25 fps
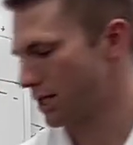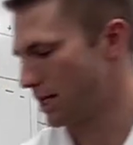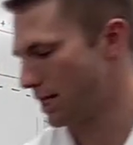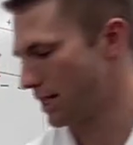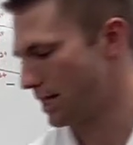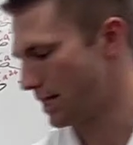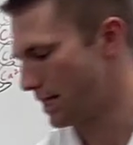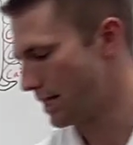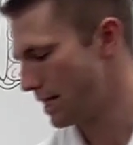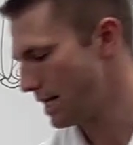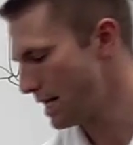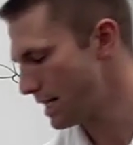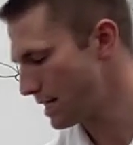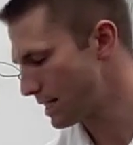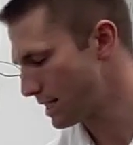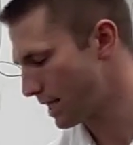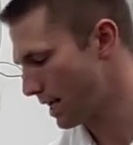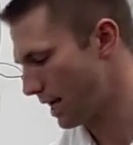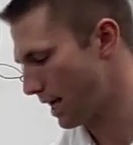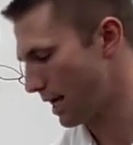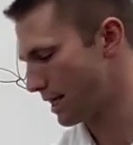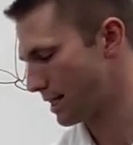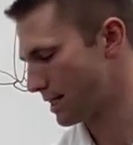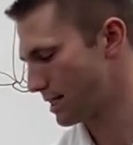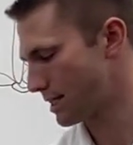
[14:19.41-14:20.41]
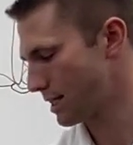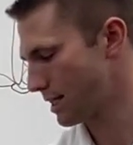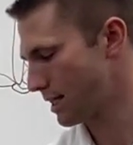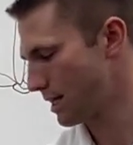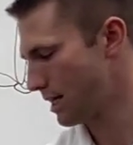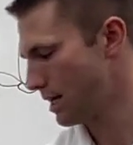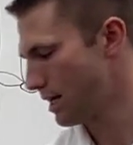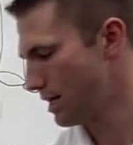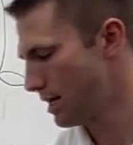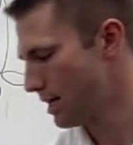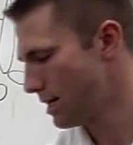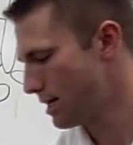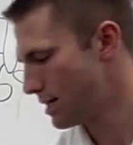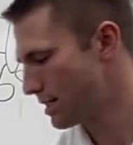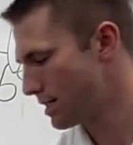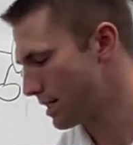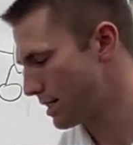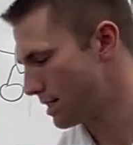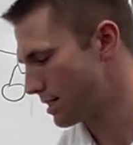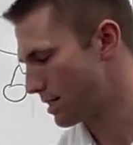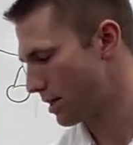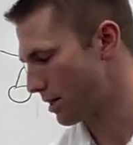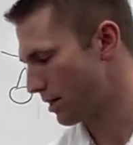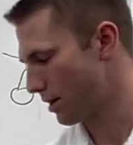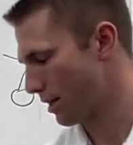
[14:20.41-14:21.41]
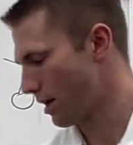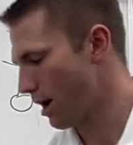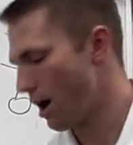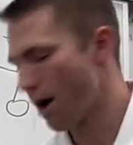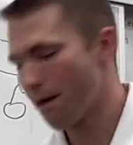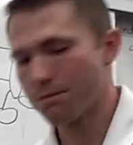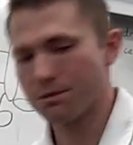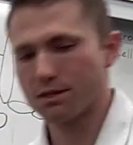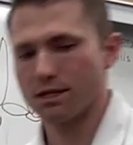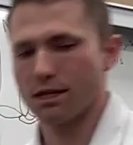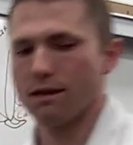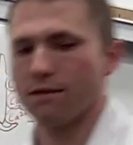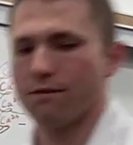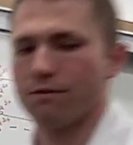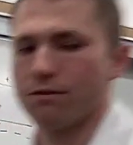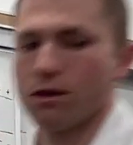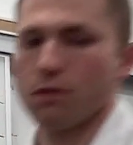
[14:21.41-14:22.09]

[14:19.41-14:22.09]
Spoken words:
In this case, since they're the opposite